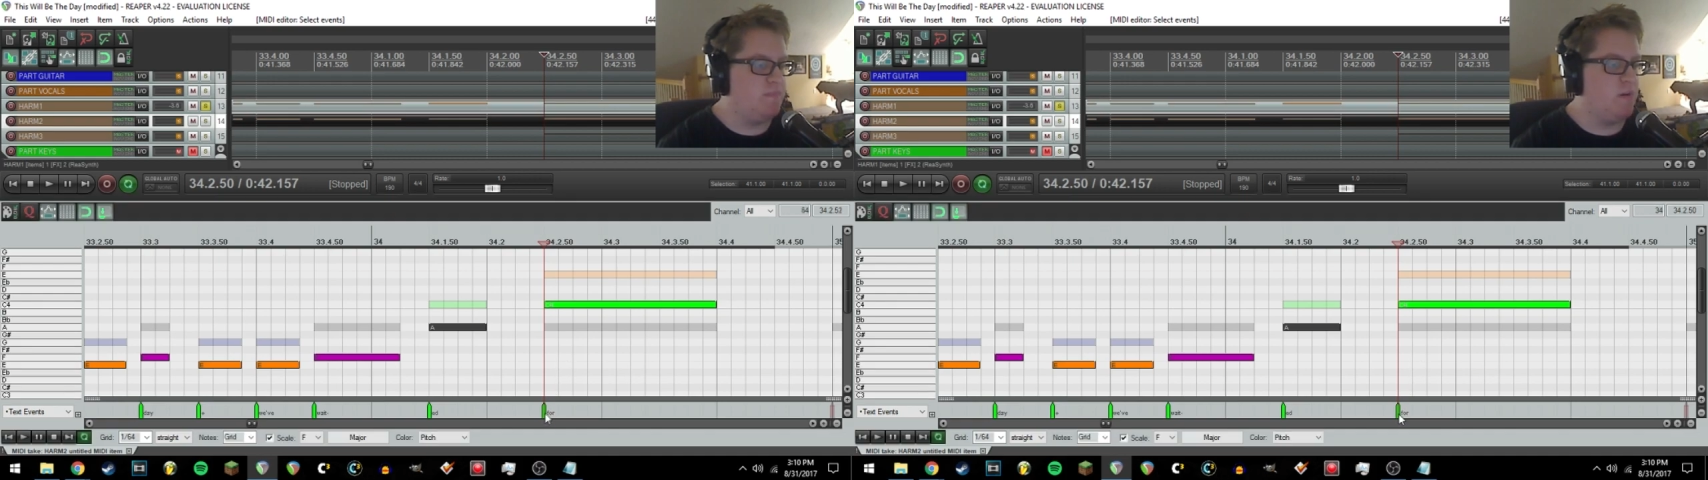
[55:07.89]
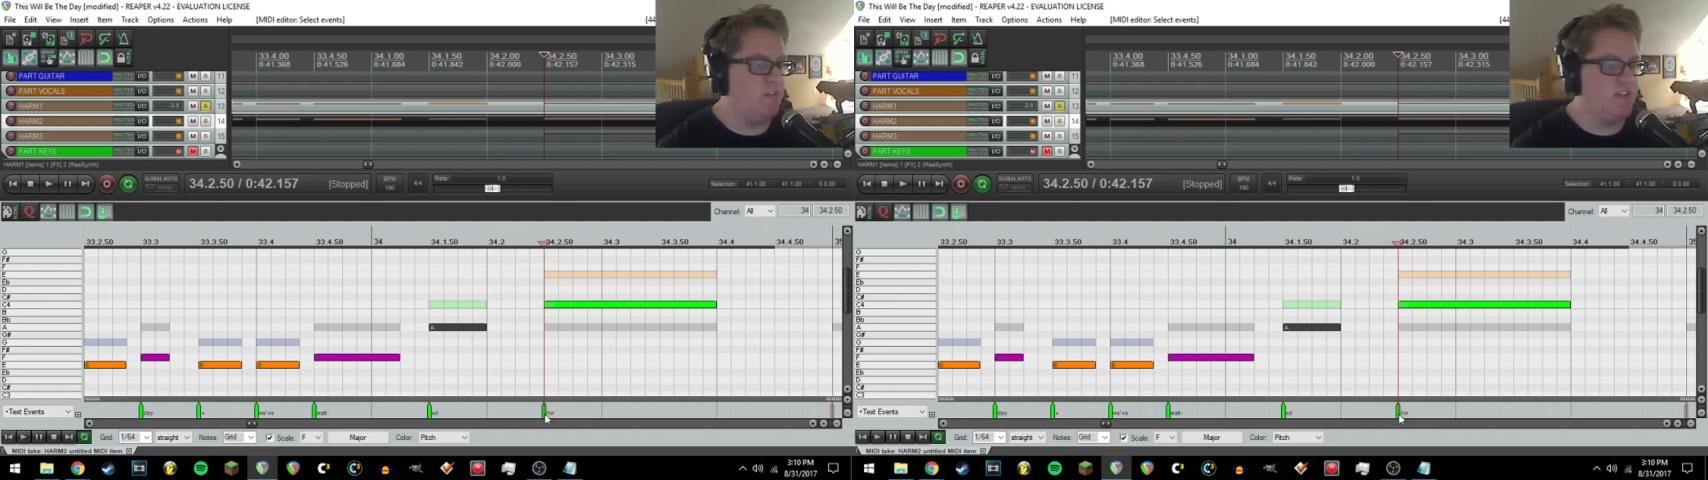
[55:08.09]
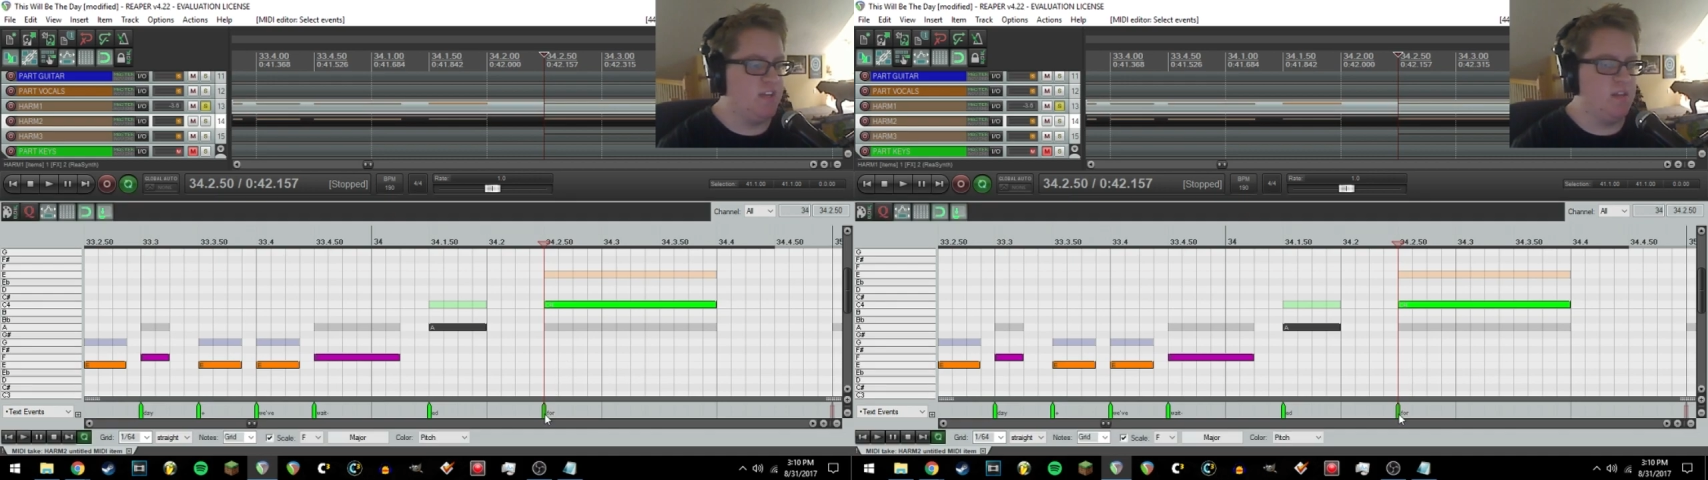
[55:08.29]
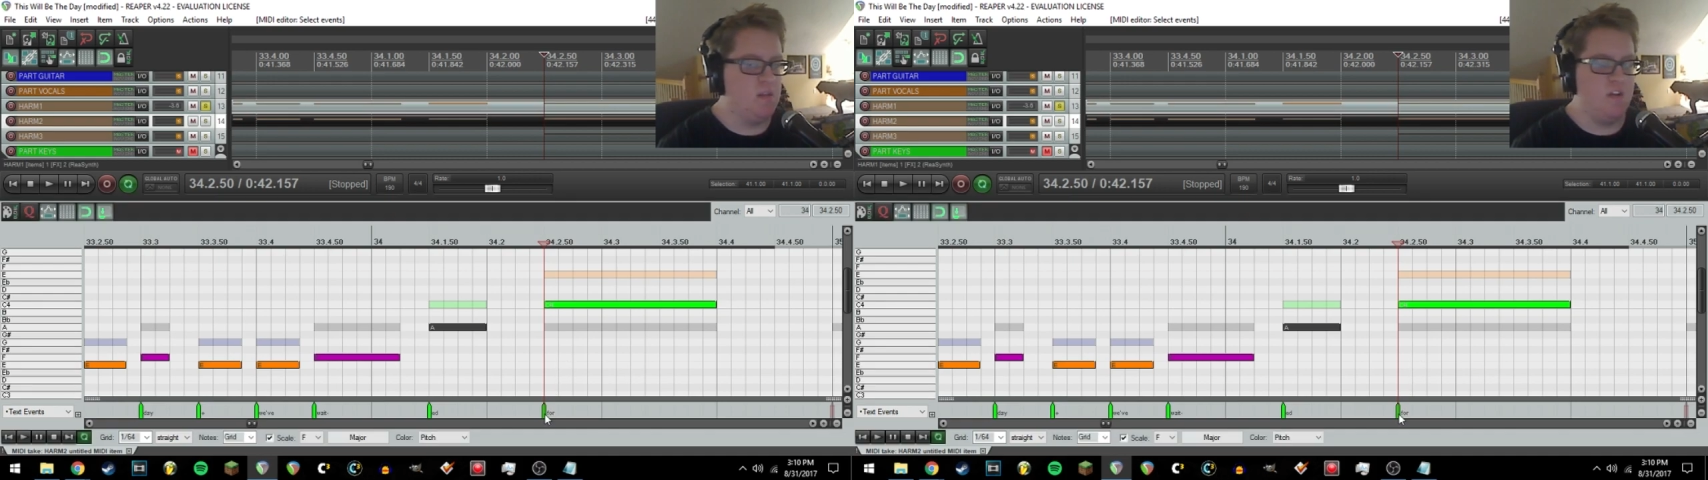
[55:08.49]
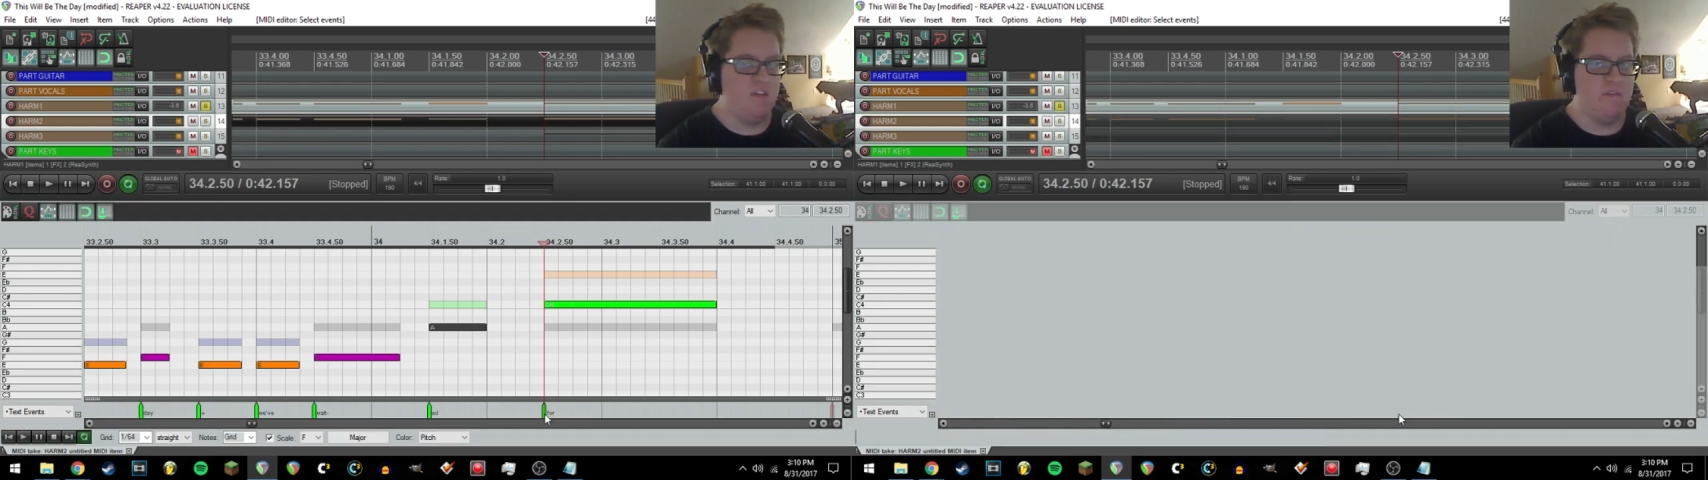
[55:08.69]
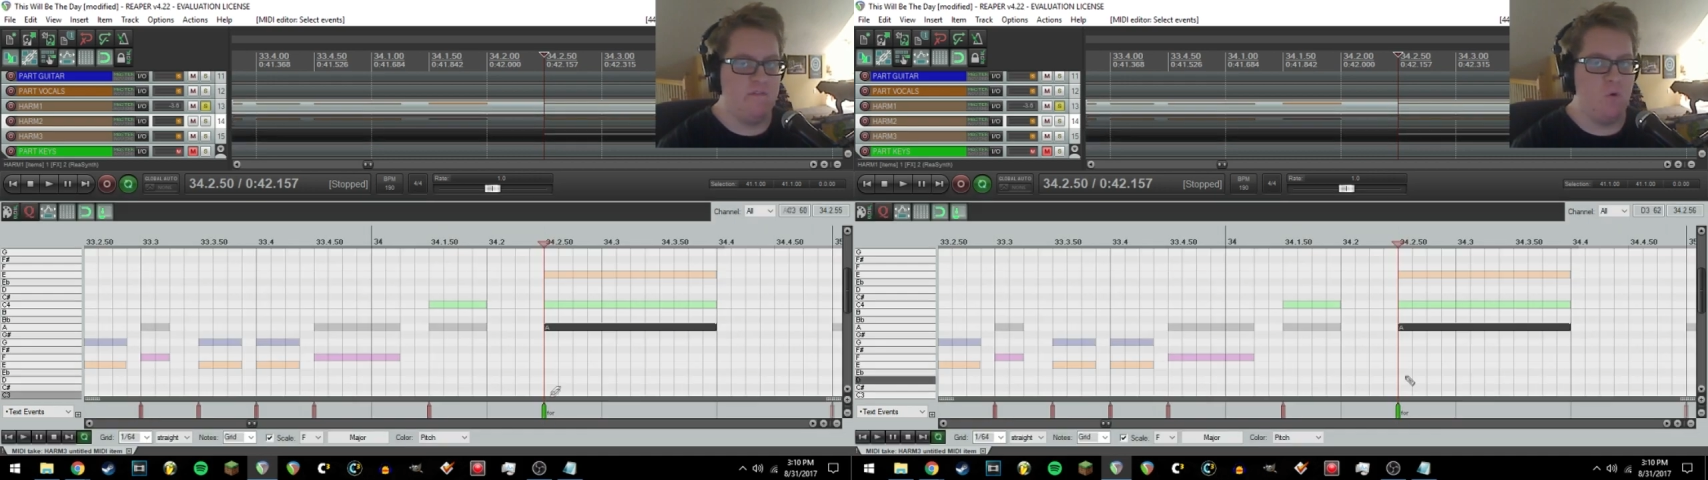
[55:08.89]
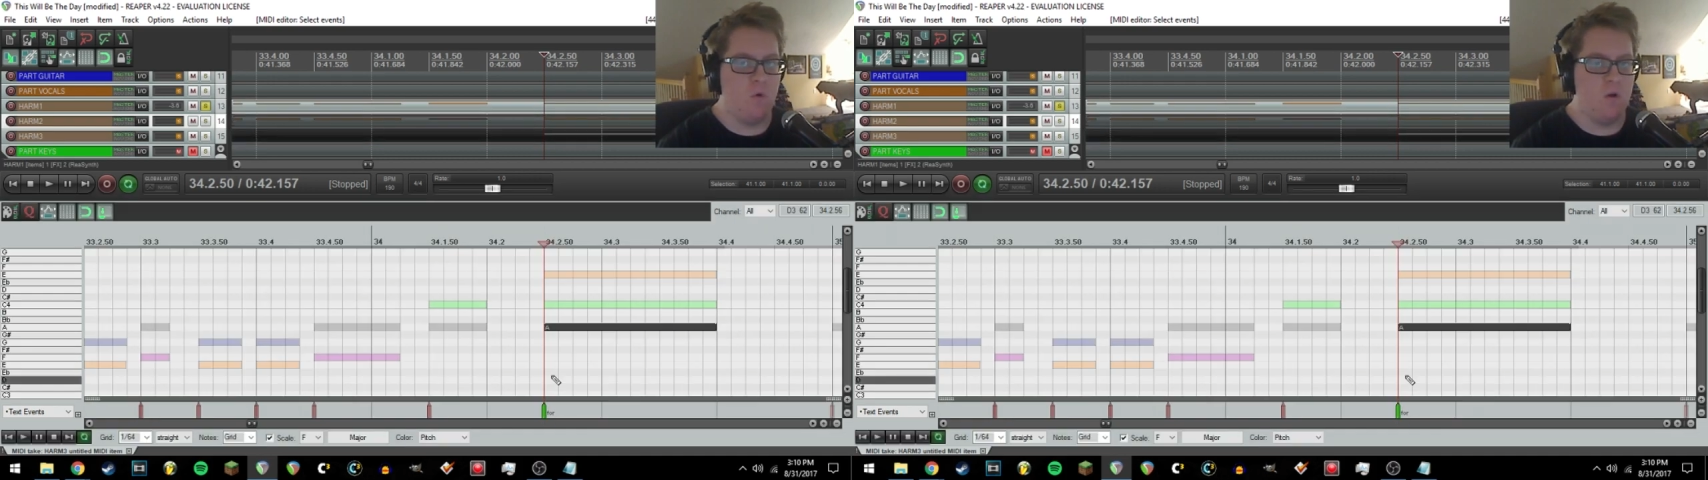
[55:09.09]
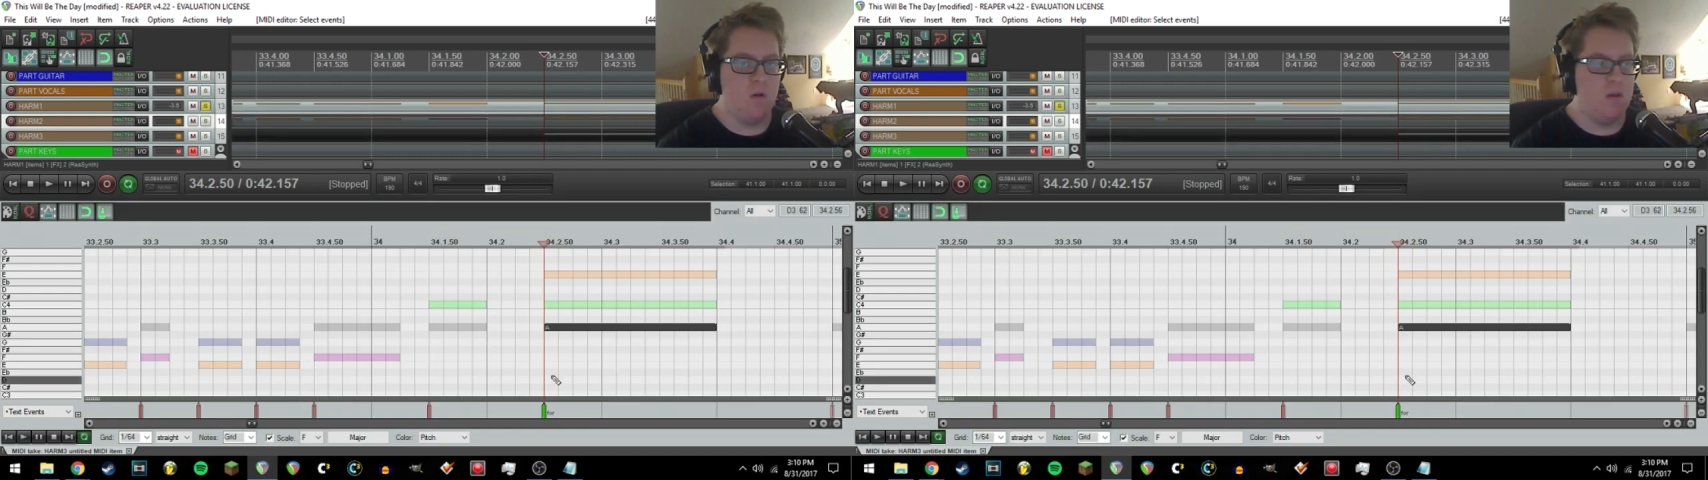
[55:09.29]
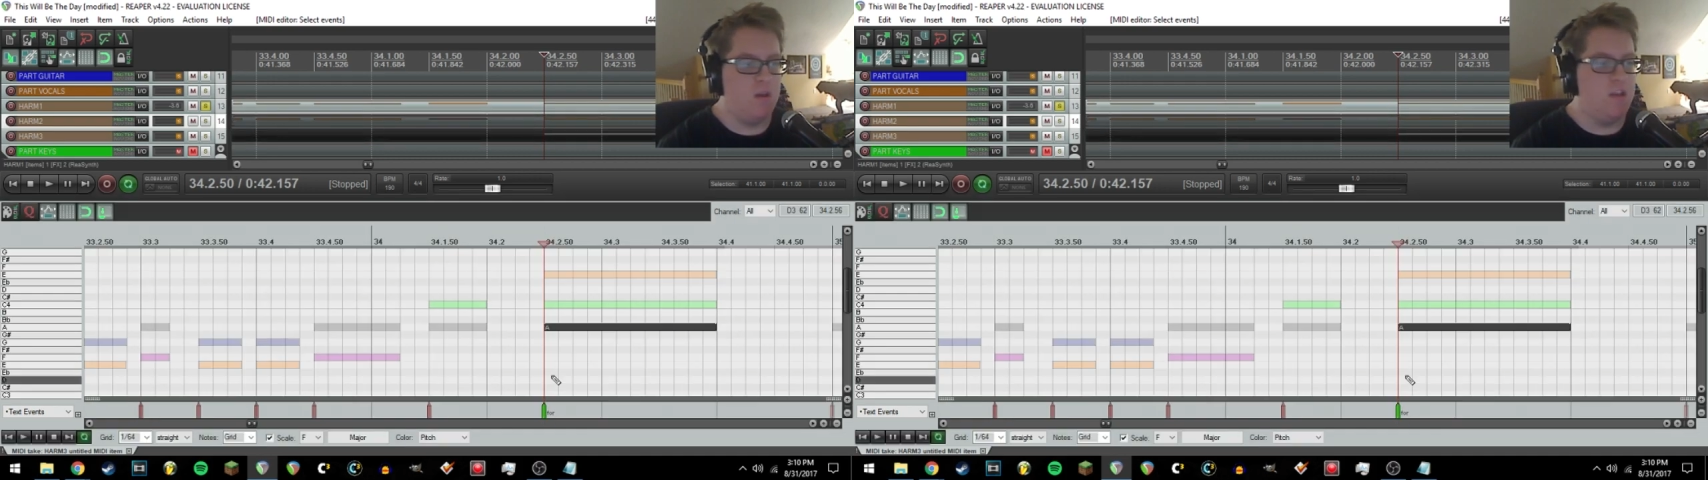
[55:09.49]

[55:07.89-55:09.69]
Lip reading: both singing the lyric 4,